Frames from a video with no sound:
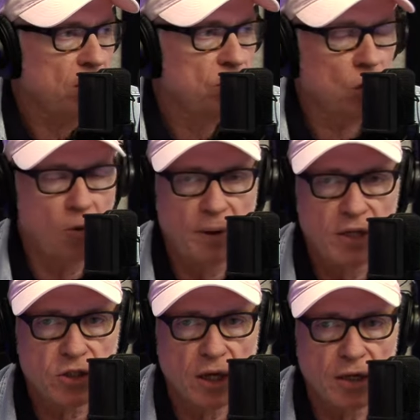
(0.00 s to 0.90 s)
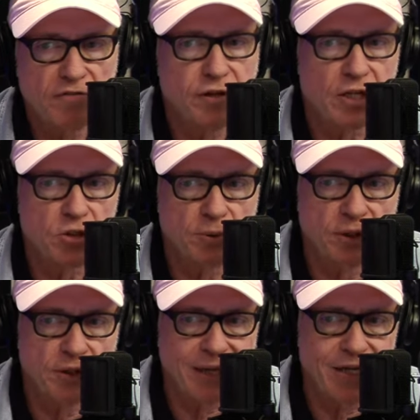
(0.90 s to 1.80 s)
It's all based on
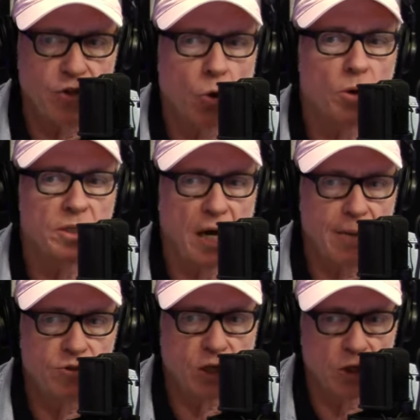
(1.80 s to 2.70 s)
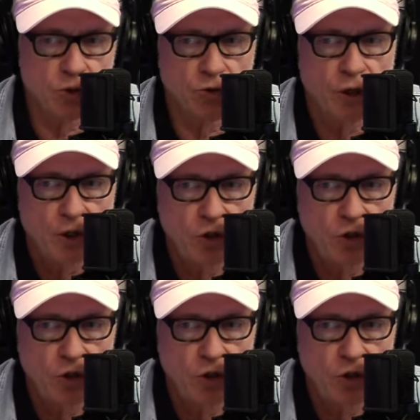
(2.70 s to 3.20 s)
flexibility and your time schedule.